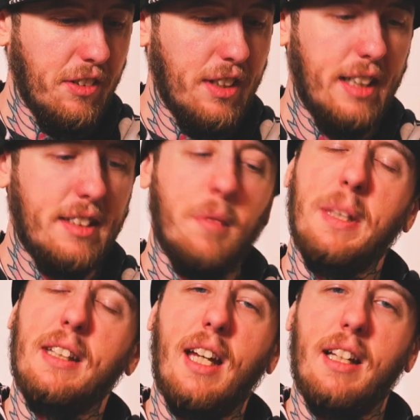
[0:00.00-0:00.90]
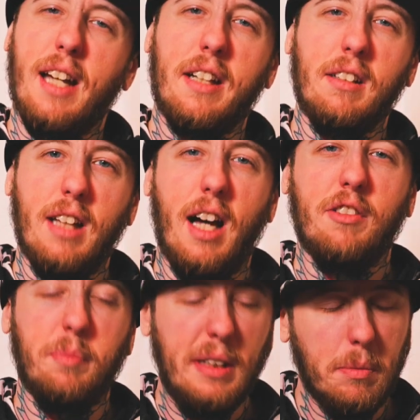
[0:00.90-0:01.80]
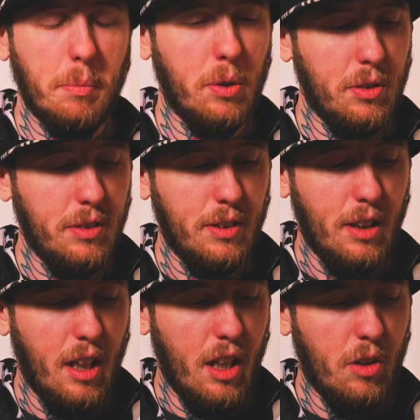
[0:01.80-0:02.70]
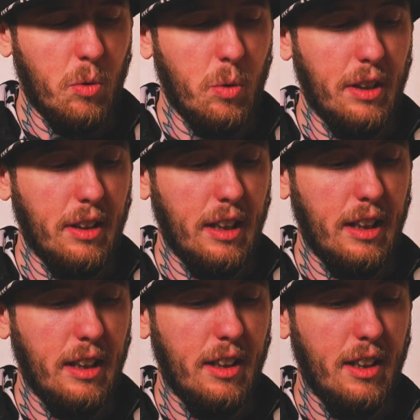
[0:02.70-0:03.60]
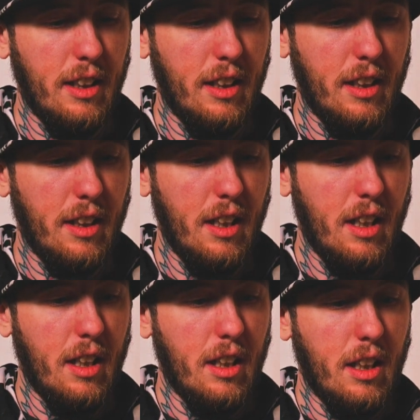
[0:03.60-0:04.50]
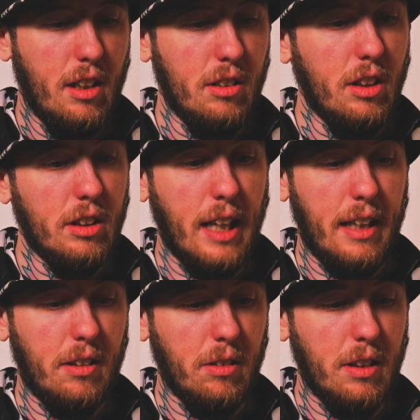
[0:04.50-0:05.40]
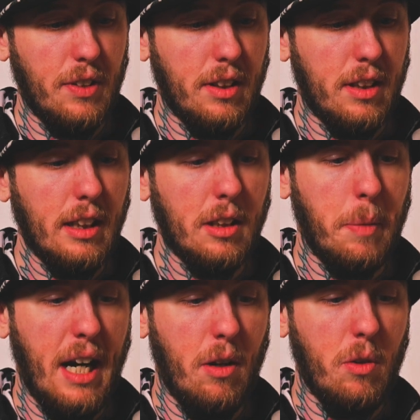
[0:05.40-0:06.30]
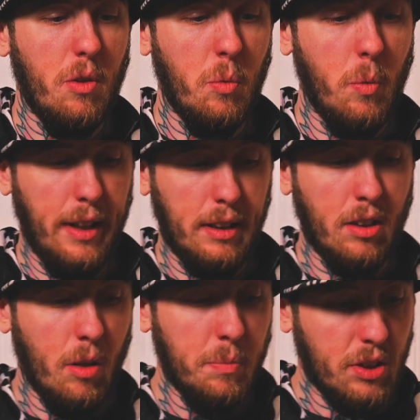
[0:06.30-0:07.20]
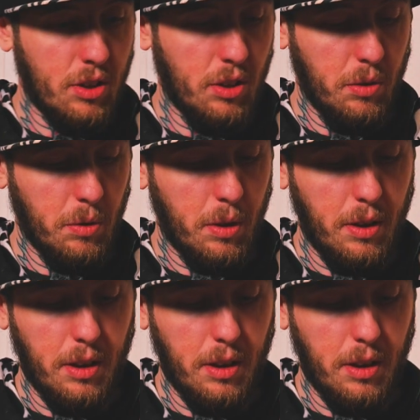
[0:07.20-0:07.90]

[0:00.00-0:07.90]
that's something that not a lot of people really look at or even think about when it comes to